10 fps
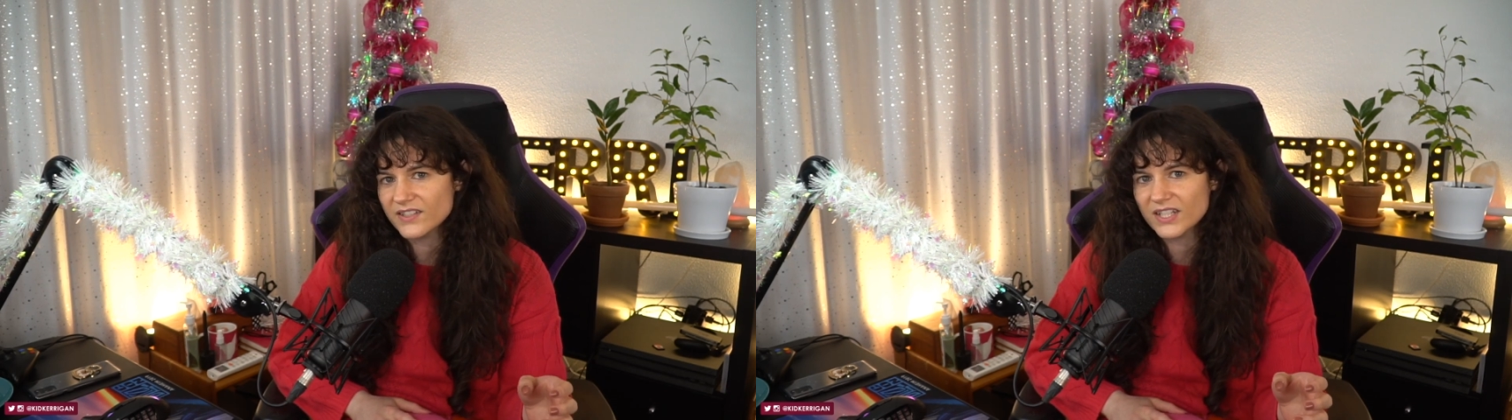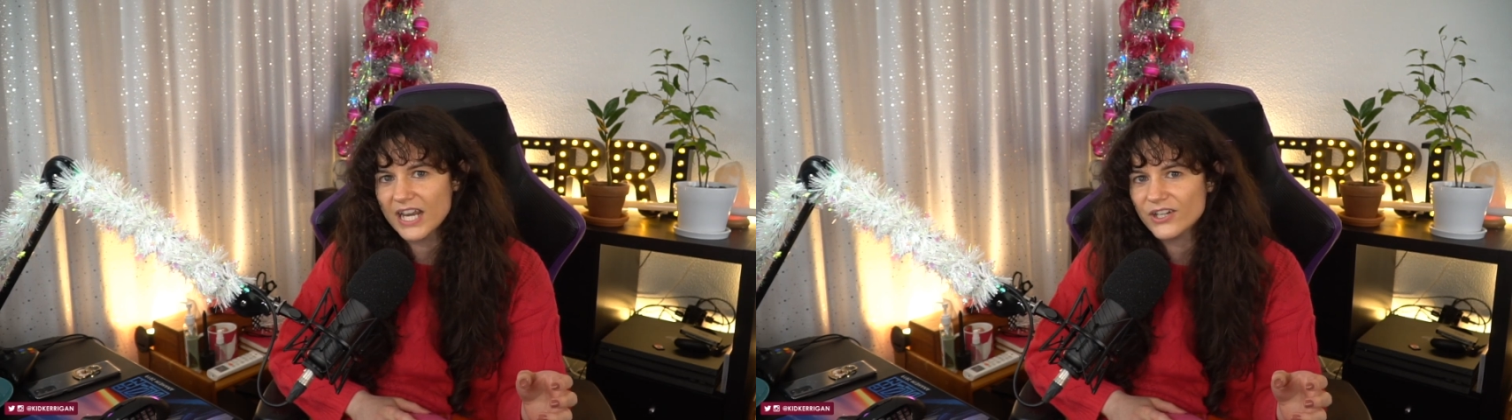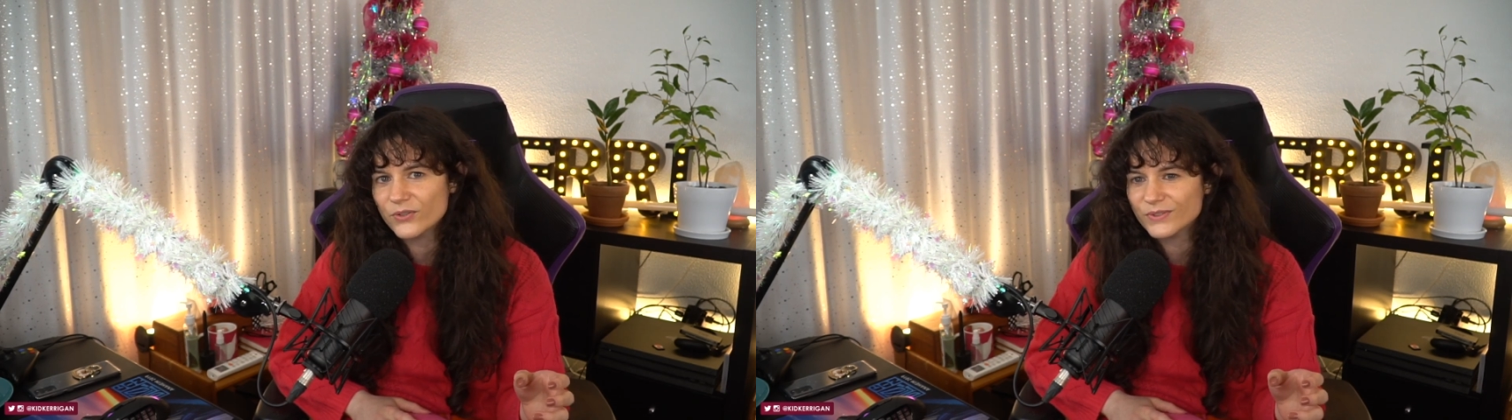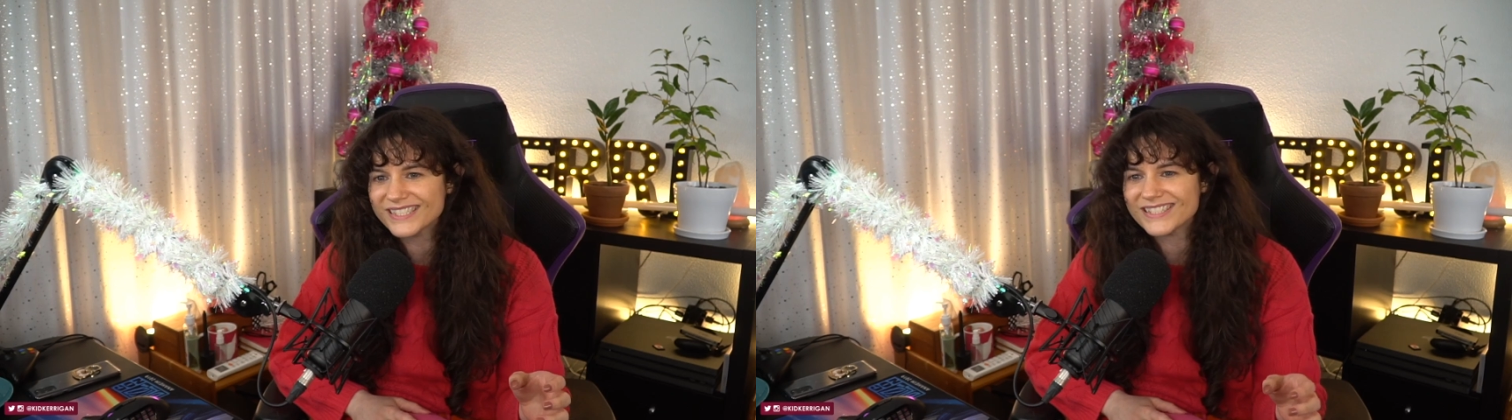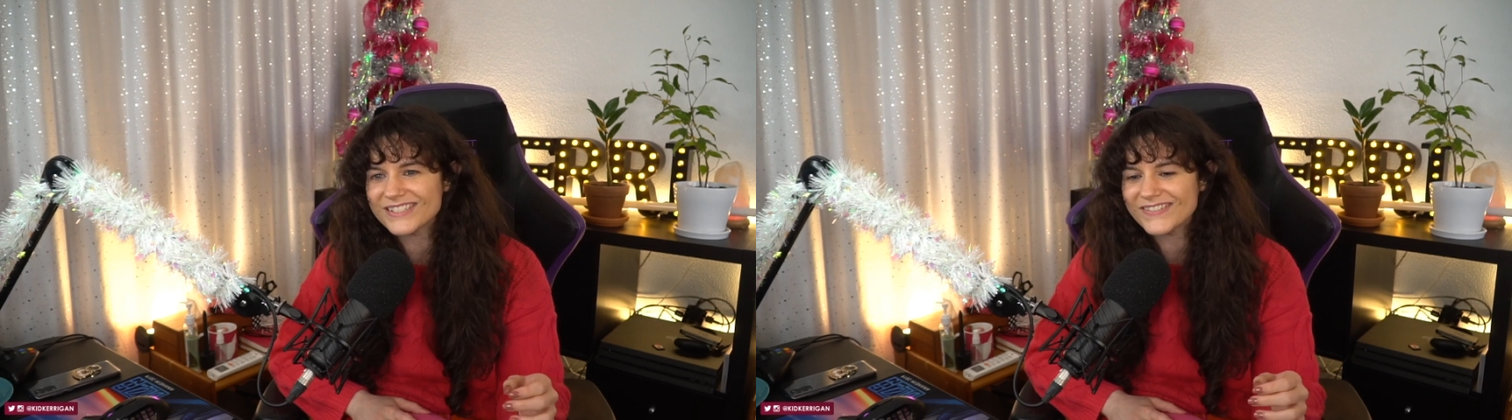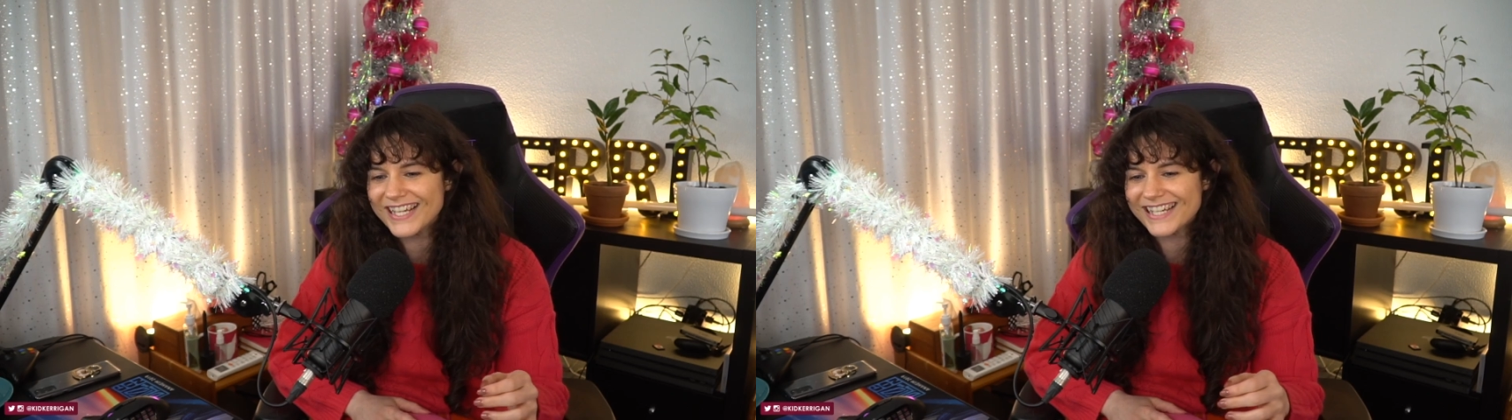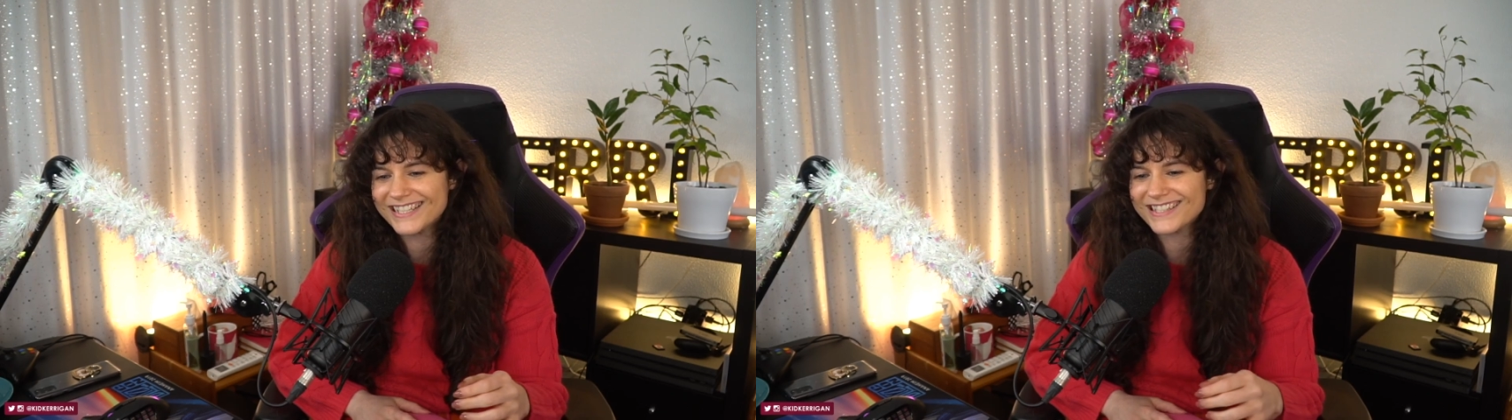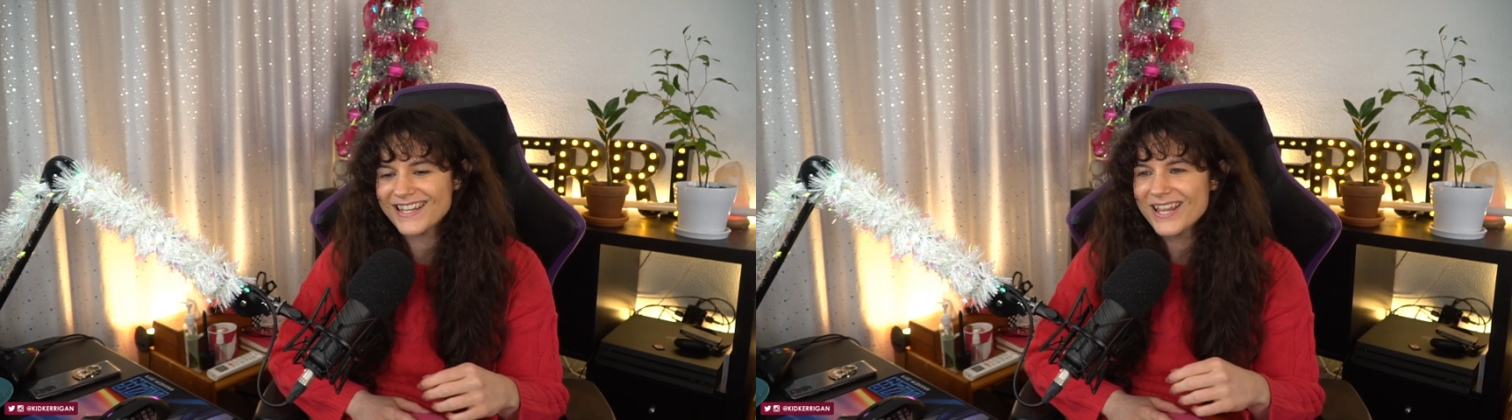is scheduled in
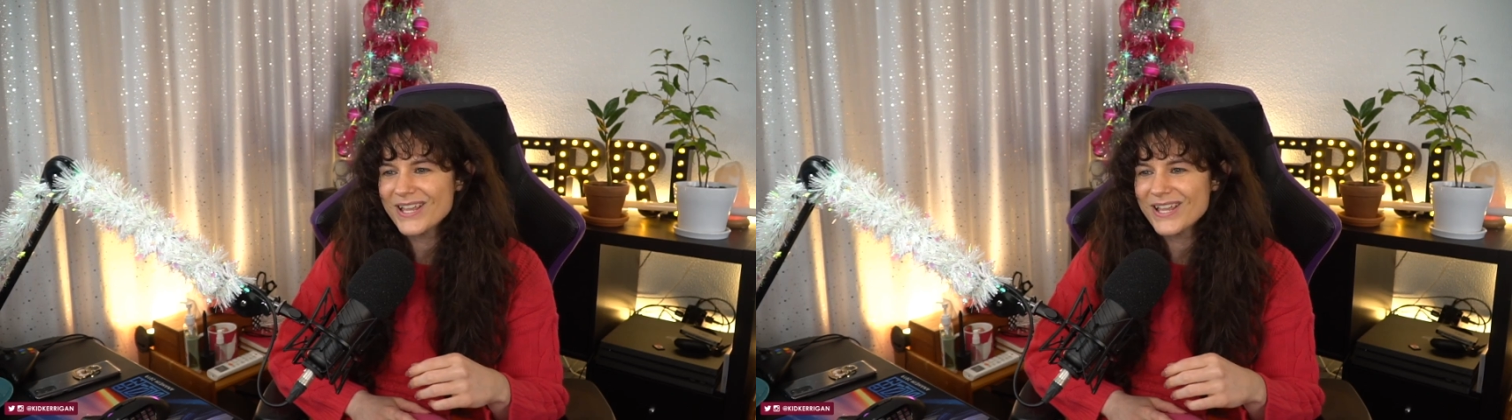advance,